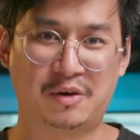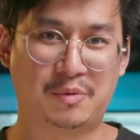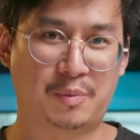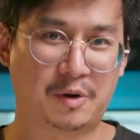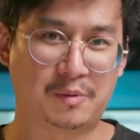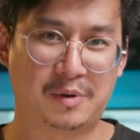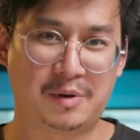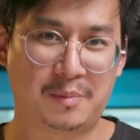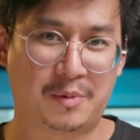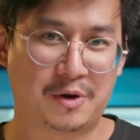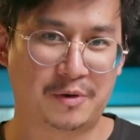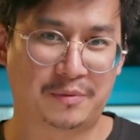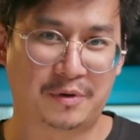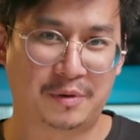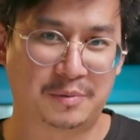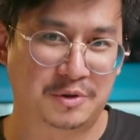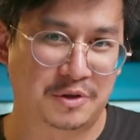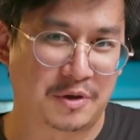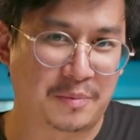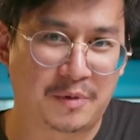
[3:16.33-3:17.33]
you probably bought
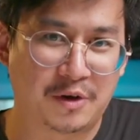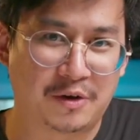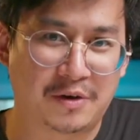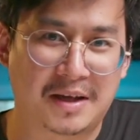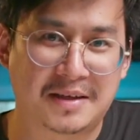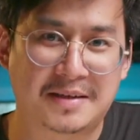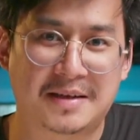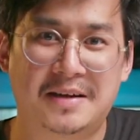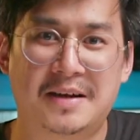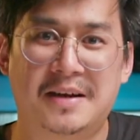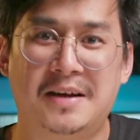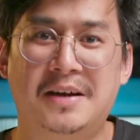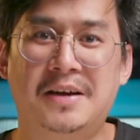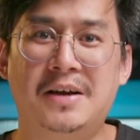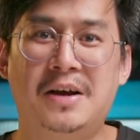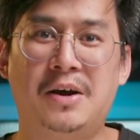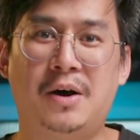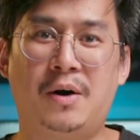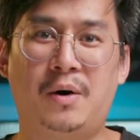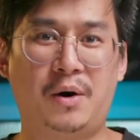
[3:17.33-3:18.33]
from Shopee or Lazada,